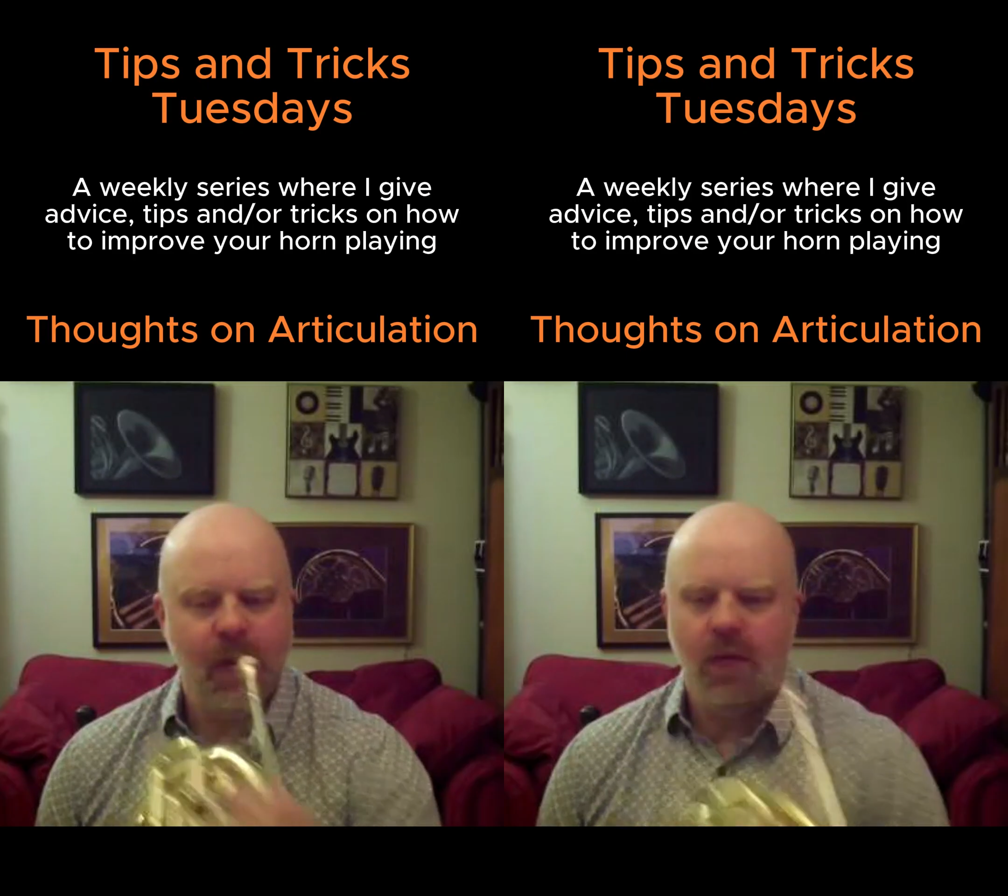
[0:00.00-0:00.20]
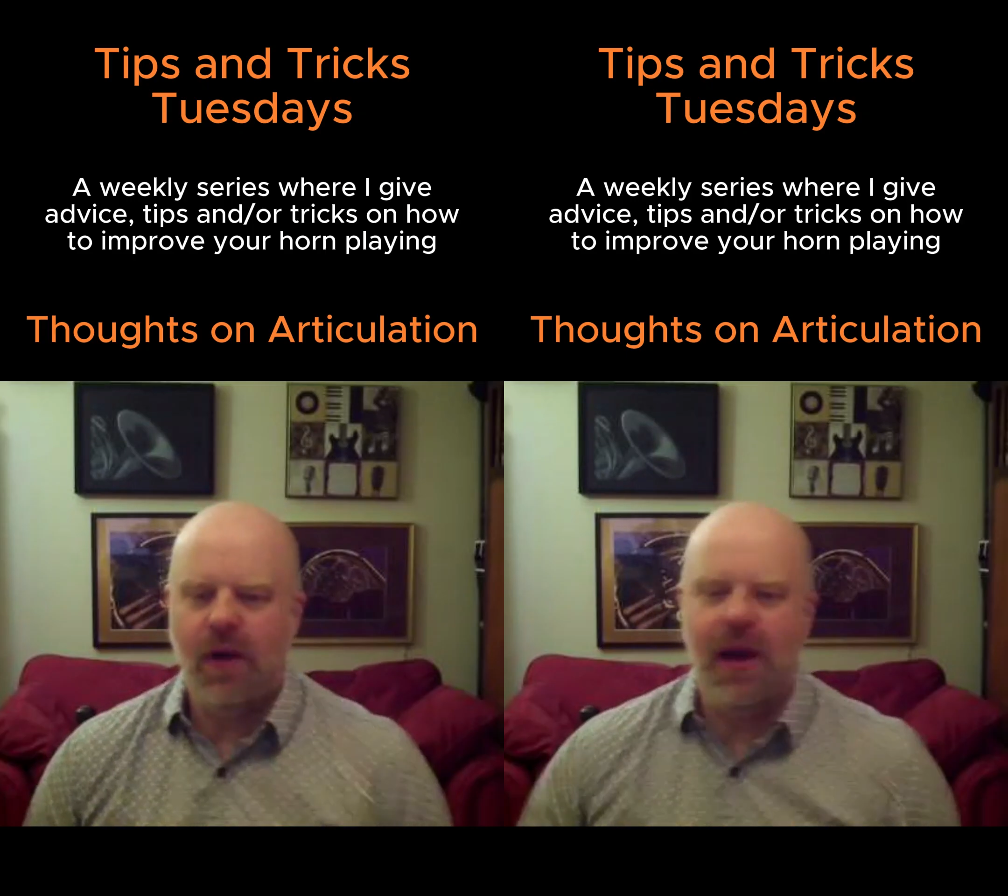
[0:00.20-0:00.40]

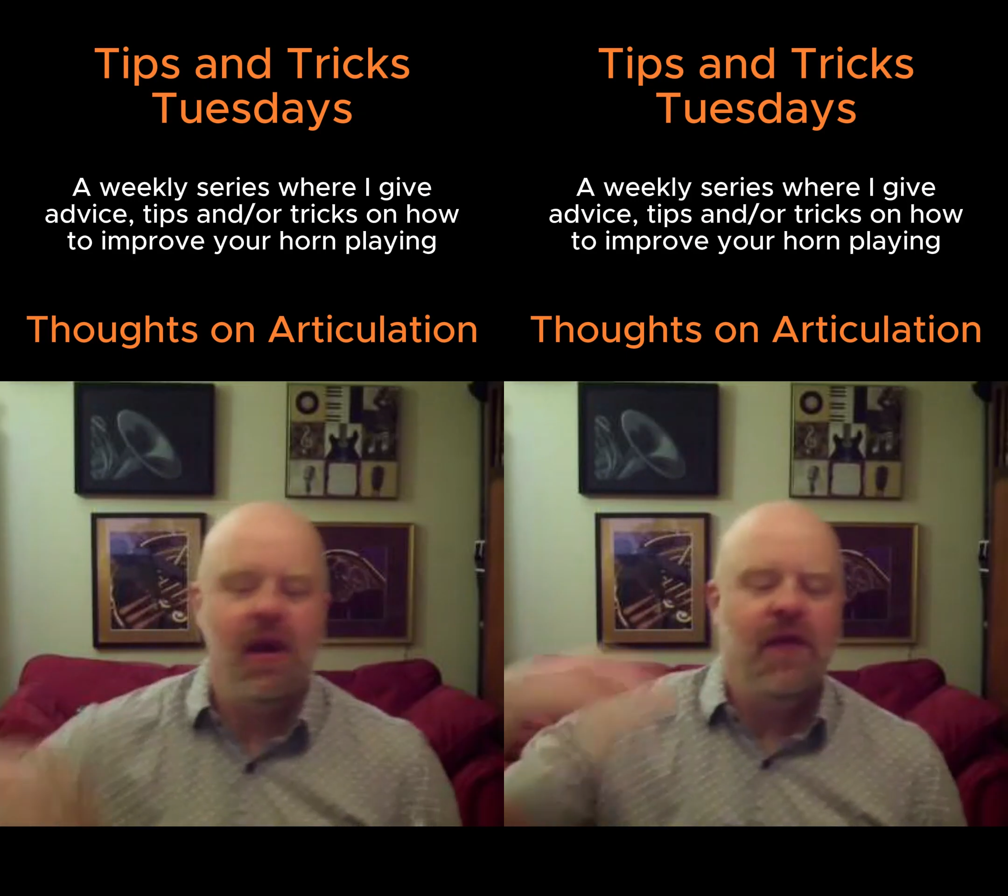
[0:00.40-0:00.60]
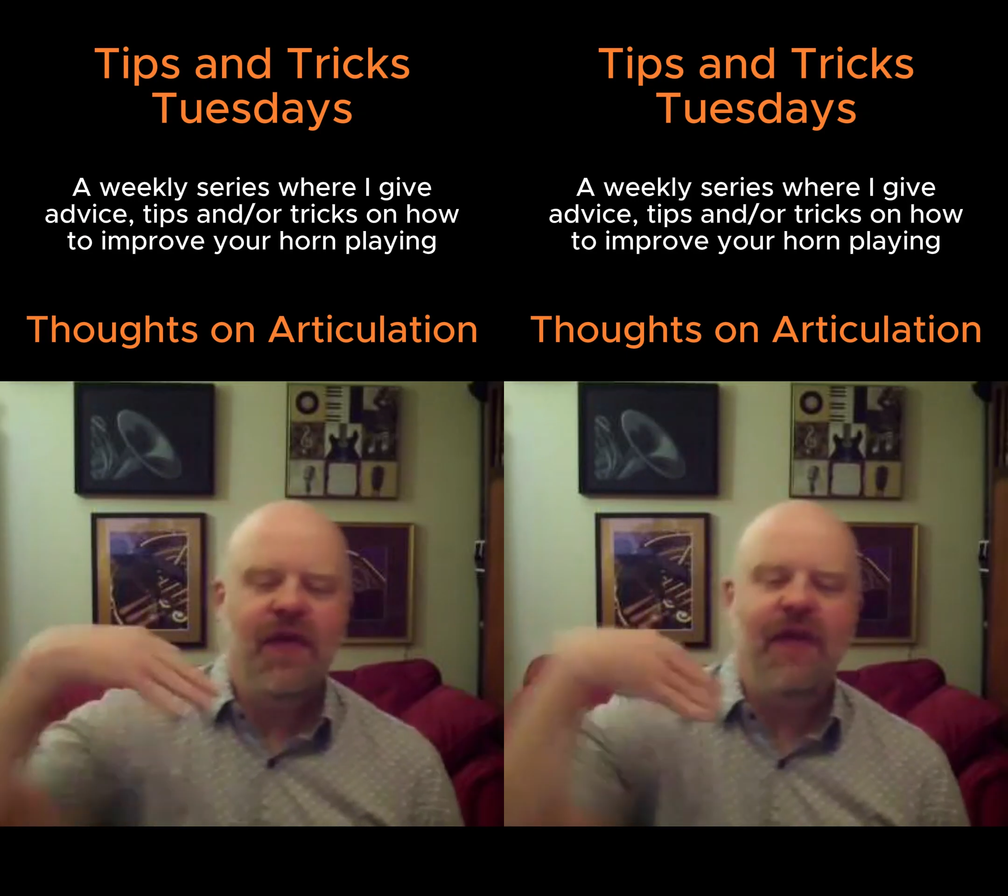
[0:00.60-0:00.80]
right,
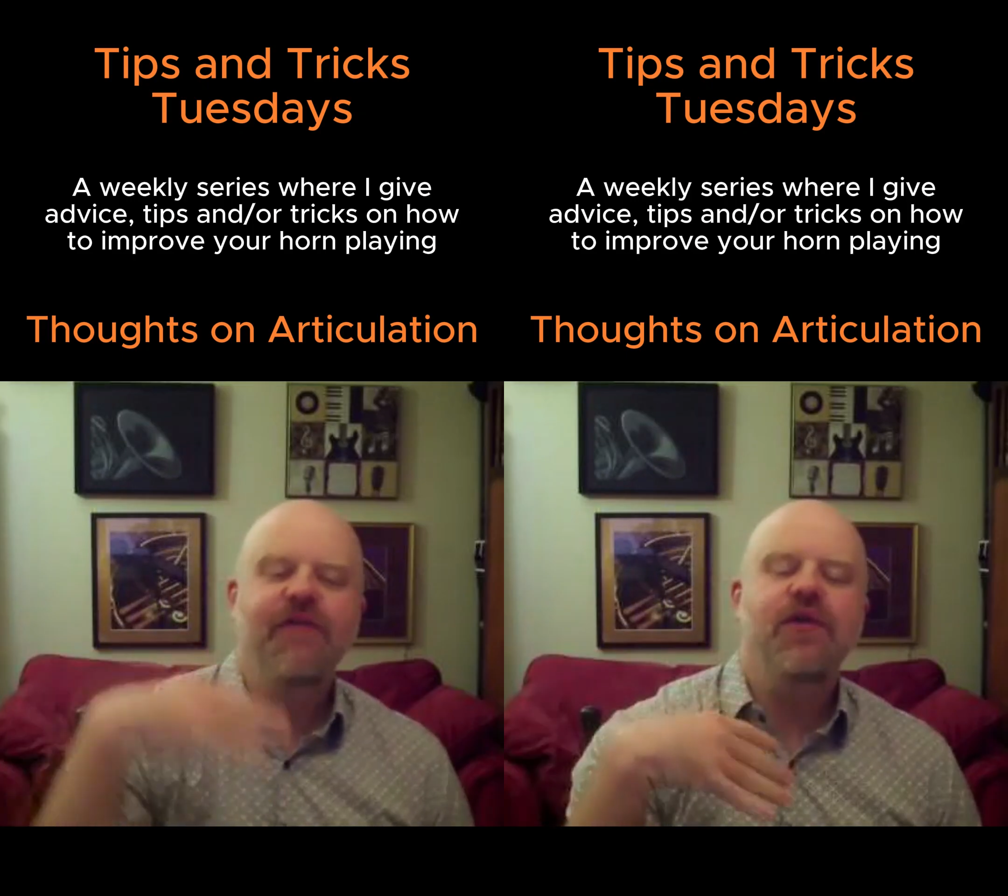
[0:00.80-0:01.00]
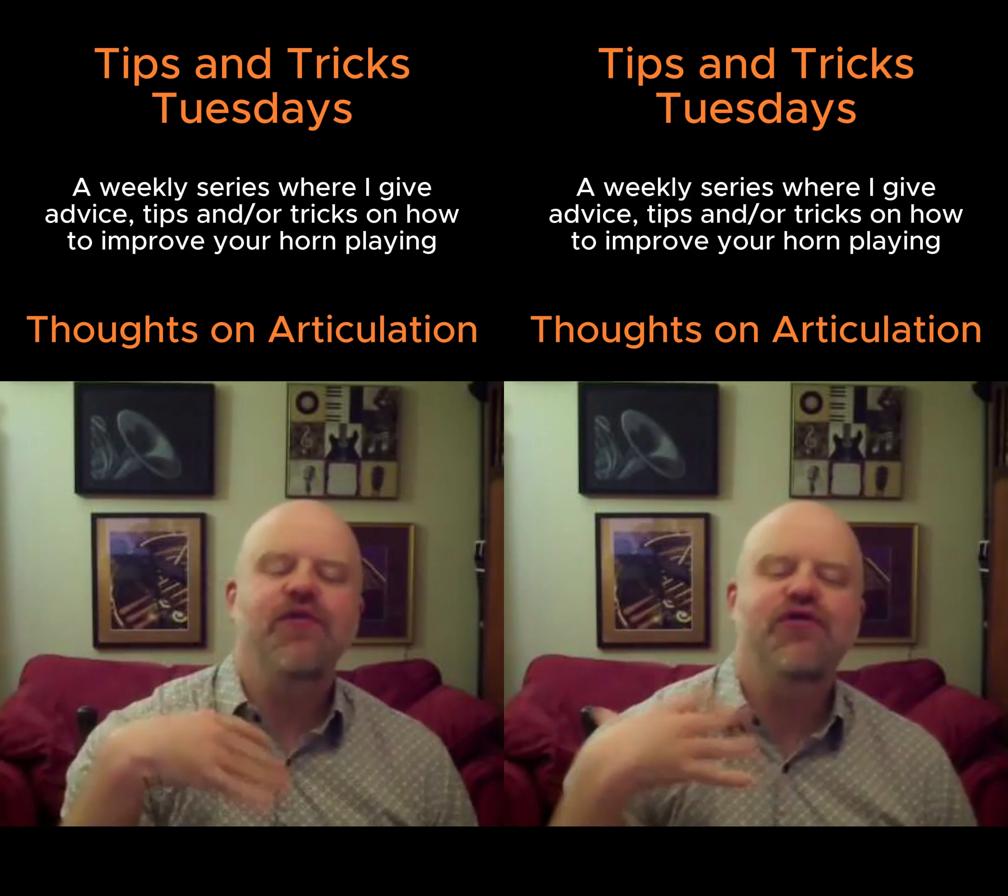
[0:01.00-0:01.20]
that
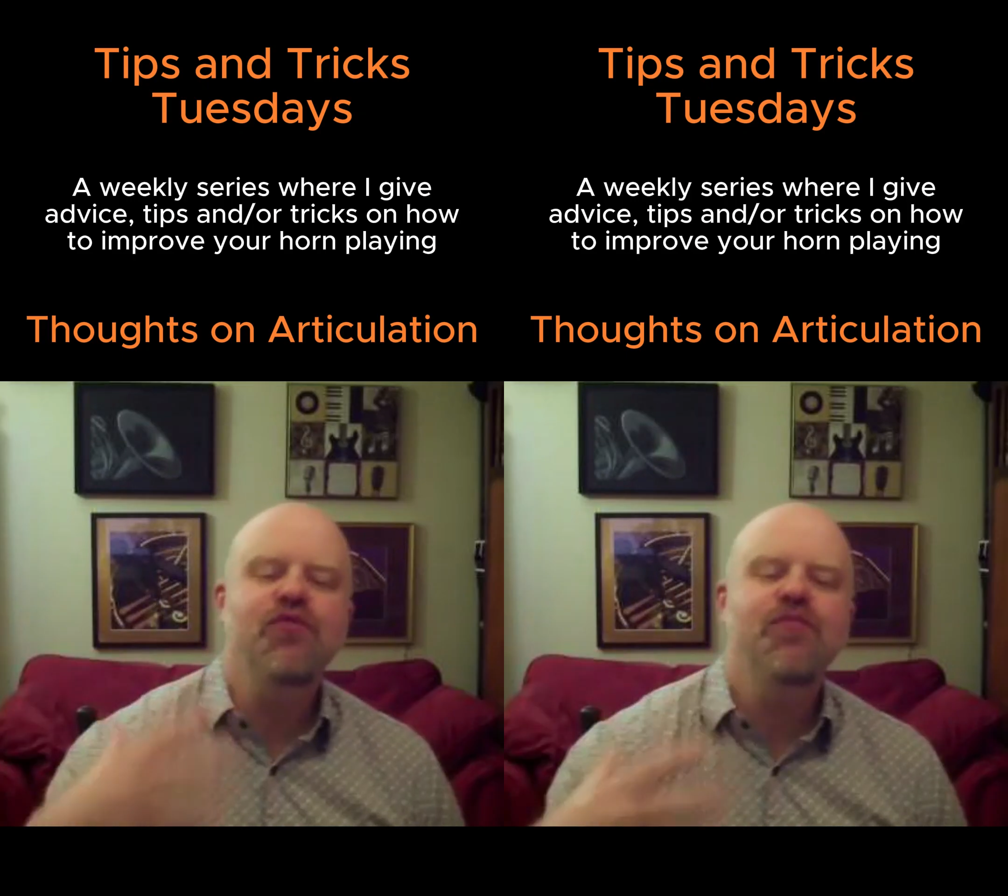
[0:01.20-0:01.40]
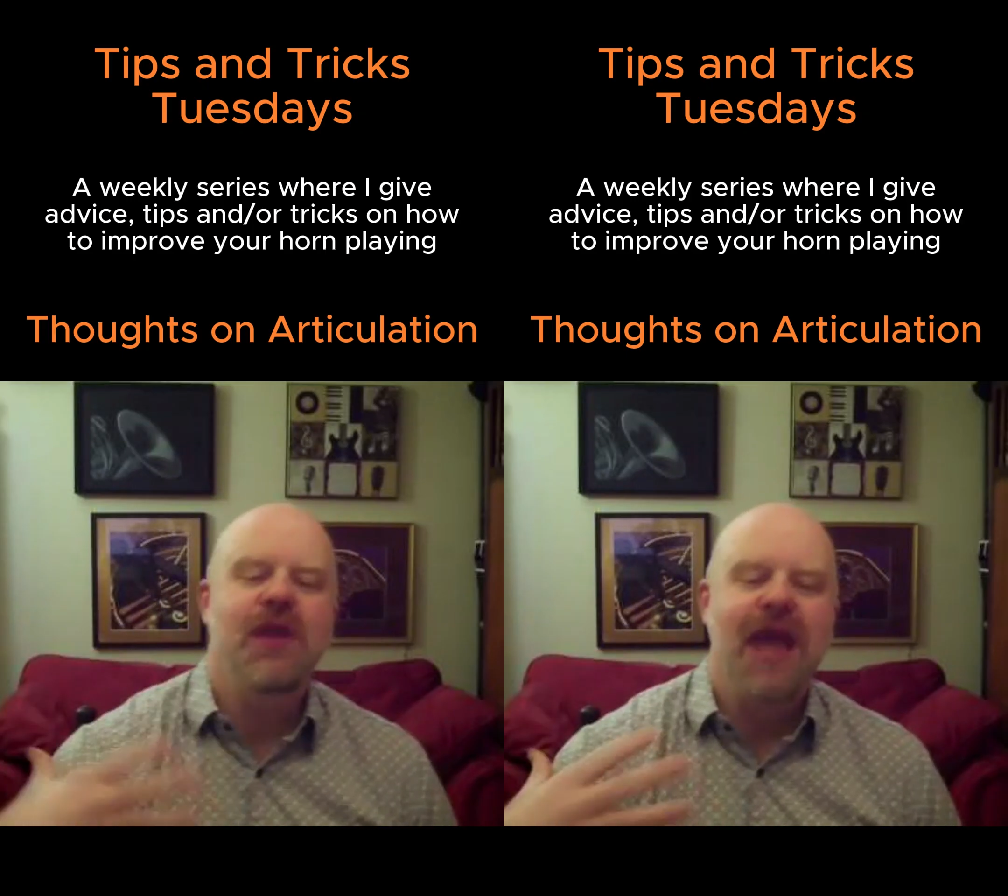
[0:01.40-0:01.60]
feels
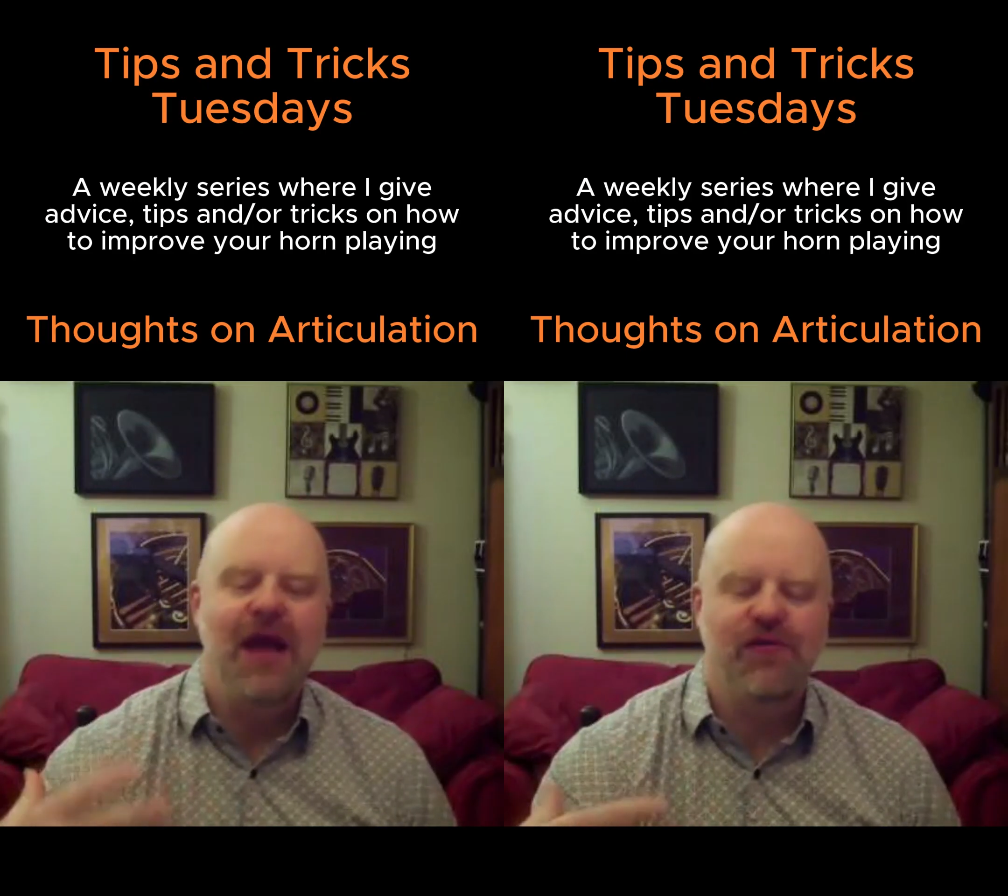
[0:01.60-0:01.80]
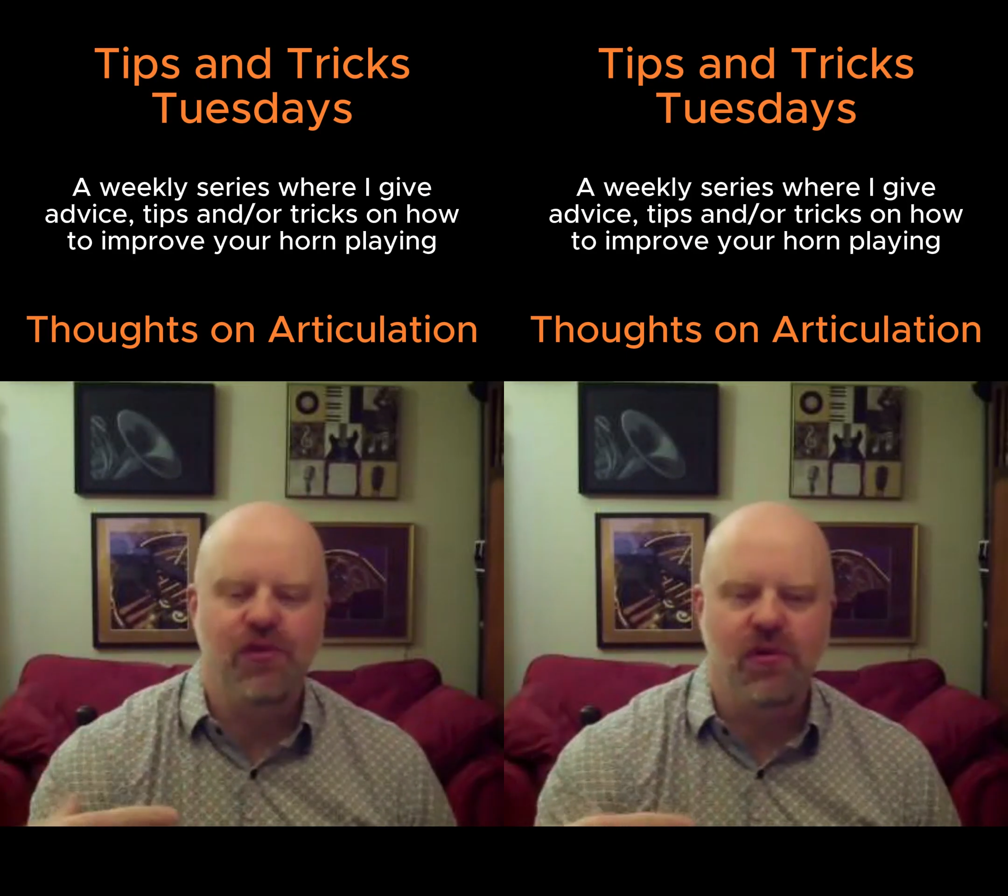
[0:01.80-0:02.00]

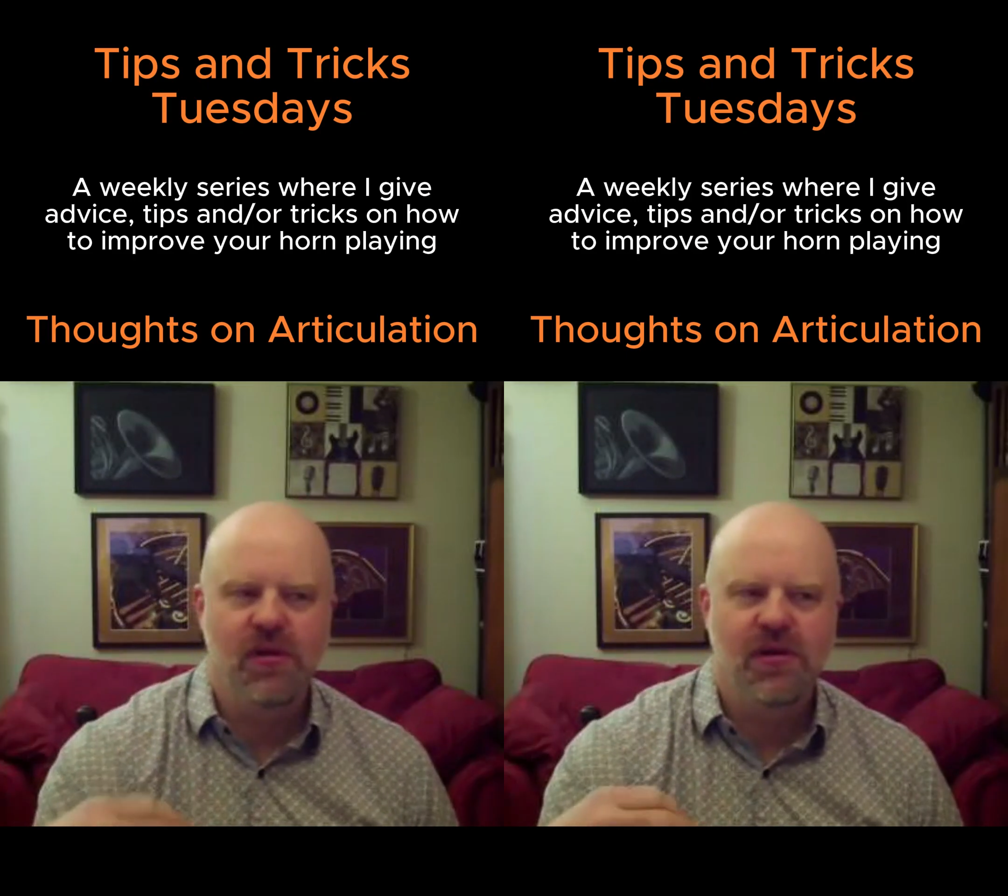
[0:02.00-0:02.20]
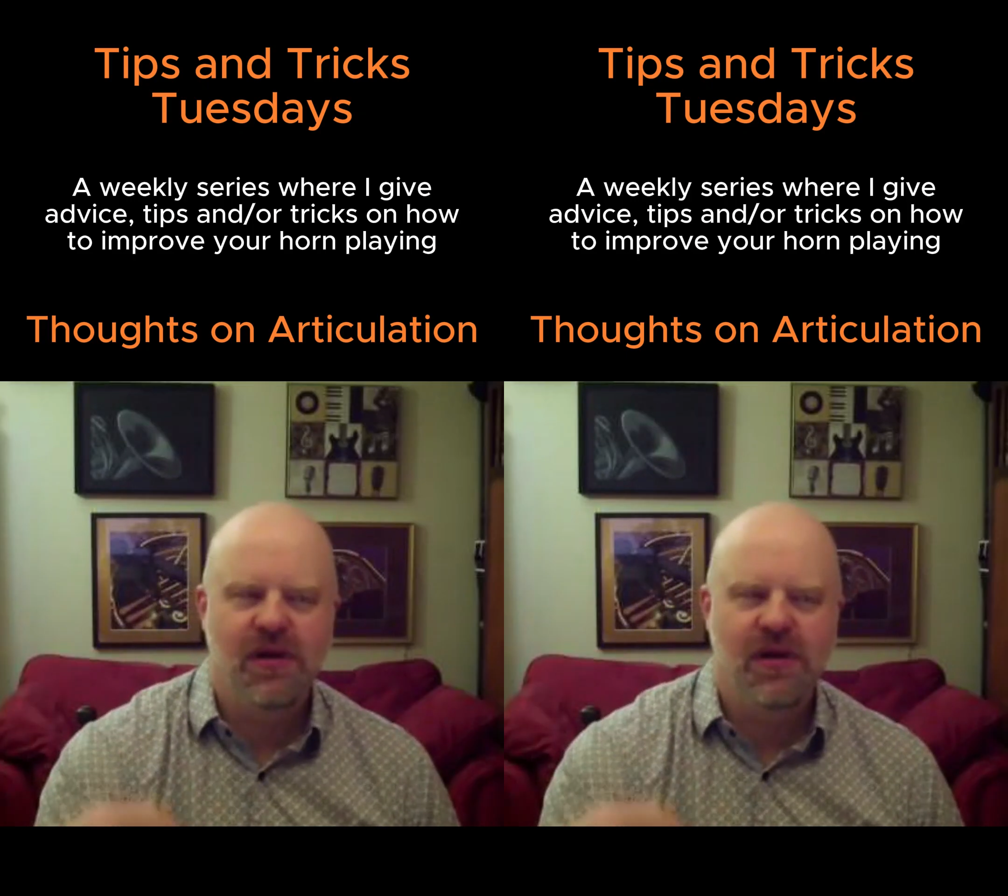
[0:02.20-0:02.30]
supernatural.